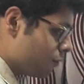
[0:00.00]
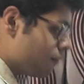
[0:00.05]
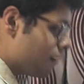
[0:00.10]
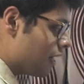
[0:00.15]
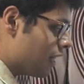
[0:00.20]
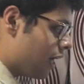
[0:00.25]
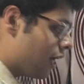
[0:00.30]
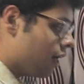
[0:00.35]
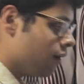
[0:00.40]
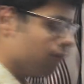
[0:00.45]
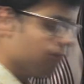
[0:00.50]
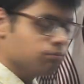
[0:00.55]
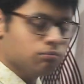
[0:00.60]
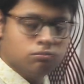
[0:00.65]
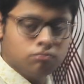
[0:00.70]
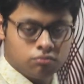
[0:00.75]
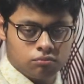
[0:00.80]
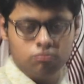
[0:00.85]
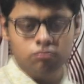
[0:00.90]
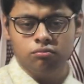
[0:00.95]
third para
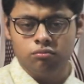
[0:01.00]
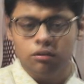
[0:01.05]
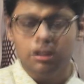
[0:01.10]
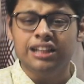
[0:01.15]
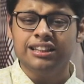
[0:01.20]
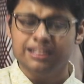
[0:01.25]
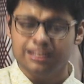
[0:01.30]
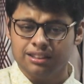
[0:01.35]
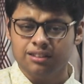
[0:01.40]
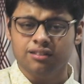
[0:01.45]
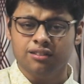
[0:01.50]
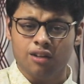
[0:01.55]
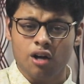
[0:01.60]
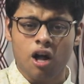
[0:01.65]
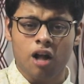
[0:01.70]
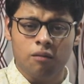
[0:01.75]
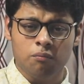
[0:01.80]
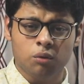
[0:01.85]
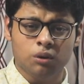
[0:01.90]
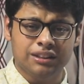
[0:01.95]
is
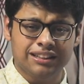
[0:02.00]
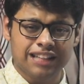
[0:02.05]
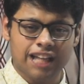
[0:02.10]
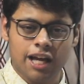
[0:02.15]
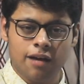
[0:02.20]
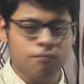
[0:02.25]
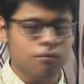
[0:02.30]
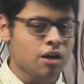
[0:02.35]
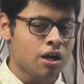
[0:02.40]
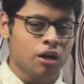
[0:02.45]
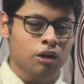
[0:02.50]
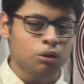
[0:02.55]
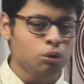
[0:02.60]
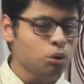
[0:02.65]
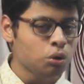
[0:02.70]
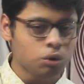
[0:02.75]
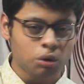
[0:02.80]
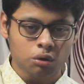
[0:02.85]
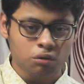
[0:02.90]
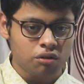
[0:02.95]
almost same,
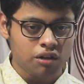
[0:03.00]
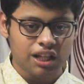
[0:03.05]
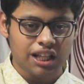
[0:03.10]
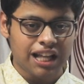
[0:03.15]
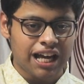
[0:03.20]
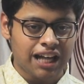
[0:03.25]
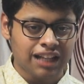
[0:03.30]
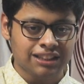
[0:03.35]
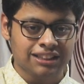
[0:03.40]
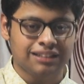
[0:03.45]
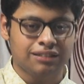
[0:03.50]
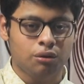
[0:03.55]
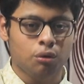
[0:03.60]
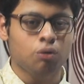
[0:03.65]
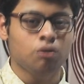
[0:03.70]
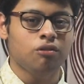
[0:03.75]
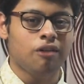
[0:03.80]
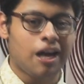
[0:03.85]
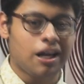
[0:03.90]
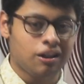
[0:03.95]
2 to 3 lines.
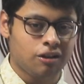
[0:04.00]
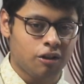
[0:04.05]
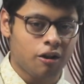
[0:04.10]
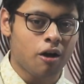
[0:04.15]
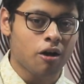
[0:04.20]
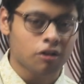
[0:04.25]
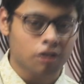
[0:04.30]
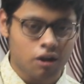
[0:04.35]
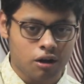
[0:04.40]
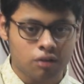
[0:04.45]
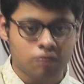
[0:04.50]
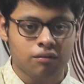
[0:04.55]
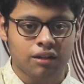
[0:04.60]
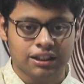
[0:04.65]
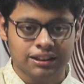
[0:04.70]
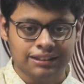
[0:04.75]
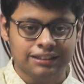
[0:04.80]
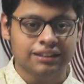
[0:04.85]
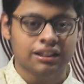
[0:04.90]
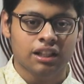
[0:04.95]
Don't write
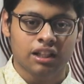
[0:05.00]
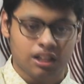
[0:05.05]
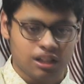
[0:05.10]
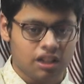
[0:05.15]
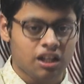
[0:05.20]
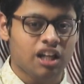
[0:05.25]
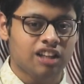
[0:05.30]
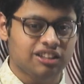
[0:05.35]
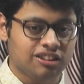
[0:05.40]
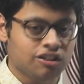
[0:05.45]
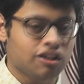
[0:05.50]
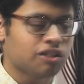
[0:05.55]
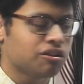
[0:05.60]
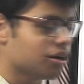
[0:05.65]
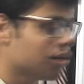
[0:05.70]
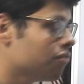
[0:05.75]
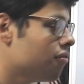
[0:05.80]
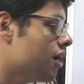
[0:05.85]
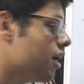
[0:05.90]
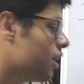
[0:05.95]
long ones, it's
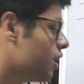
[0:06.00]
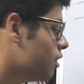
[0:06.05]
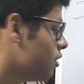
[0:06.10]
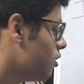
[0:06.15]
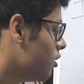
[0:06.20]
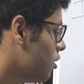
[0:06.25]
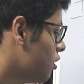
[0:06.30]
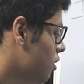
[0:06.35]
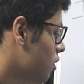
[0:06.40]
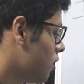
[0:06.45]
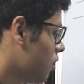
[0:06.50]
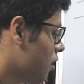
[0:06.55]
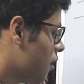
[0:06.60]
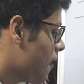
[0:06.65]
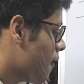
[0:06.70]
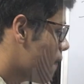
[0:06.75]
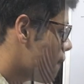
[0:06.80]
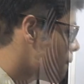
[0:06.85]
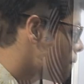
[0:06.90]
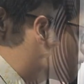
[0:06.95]
not required.
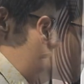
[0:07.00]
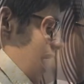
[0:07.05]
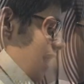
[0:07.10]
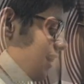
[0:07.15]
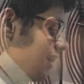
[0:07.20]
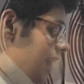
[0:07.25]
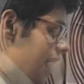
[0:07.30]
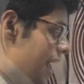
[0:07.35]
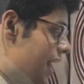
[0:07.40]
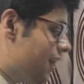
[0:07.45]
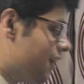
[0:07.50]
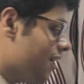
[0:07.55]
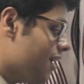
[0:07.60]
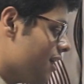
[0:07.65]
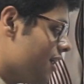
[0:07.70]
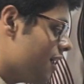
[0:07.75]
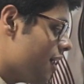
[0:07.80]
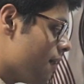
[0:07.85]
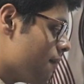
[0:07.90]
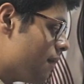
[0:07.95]
And
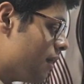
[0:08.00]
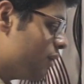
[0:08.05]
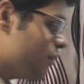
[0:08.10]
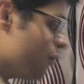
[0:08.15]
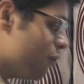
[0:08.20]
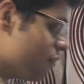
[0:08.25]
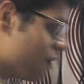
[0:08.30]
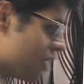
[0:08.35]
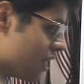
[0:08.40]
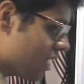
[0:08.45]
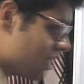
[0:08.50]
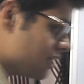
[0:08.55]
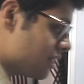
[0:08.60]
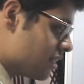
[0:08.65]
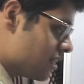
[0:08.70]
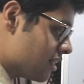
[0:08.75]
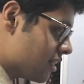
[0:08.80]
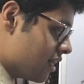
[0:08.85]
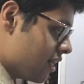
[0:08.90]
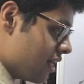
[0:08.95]
then coming
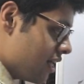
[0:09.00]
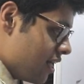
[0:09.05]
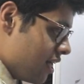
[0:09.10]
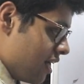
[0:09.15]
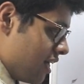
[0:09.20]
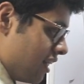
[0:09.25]
towards